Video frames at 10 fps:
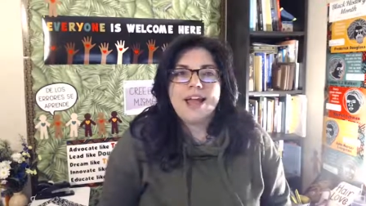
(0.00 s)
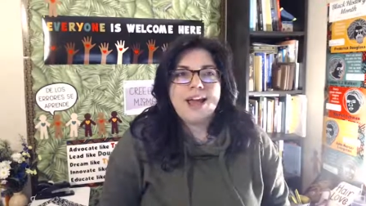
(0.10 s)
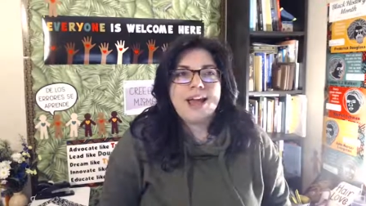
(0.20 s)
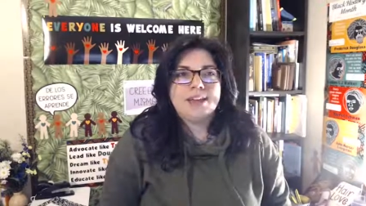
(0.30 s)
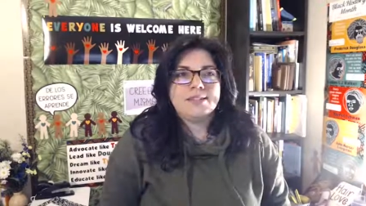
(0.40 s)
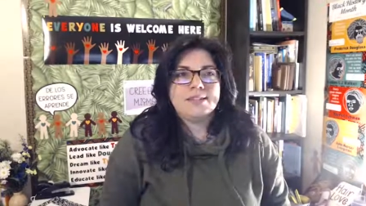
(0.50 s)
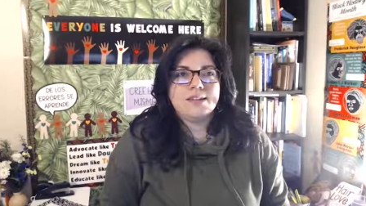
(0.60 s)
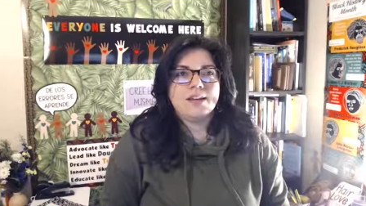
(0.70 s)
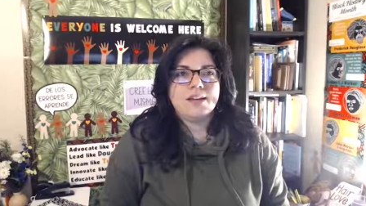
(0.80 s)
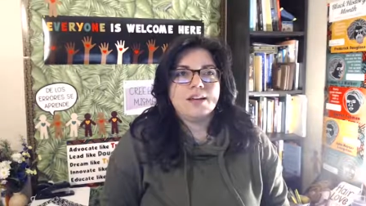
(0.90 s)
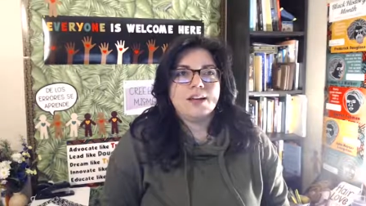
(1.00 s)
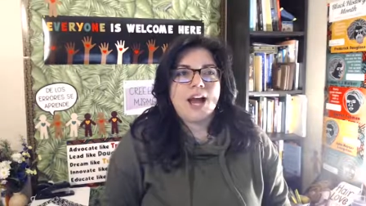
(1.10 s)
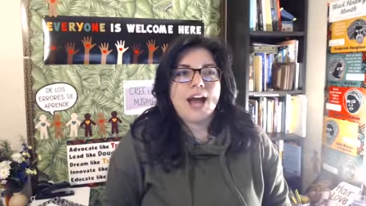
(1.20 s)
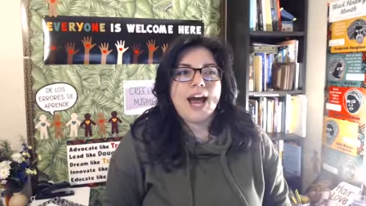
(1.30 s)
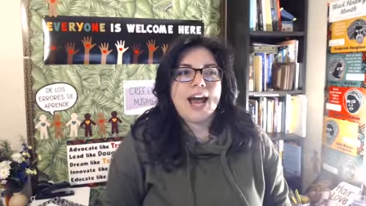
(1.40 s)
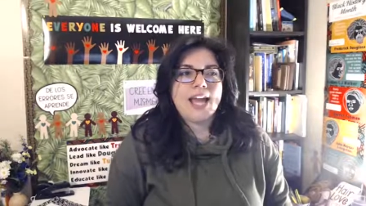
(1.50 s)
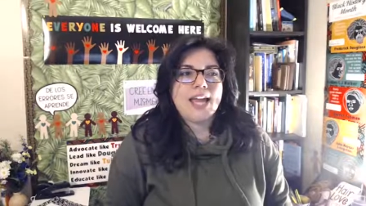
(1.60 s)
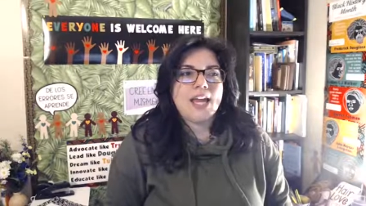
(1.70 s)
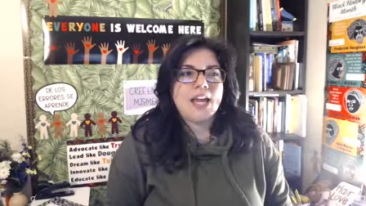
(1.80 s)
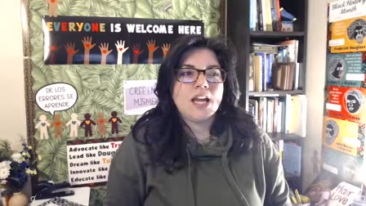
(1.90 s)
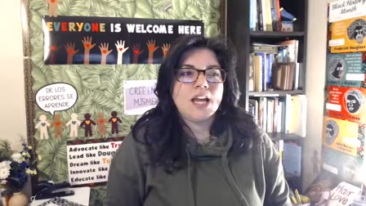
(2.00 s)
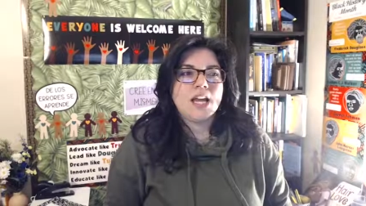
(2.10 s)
and i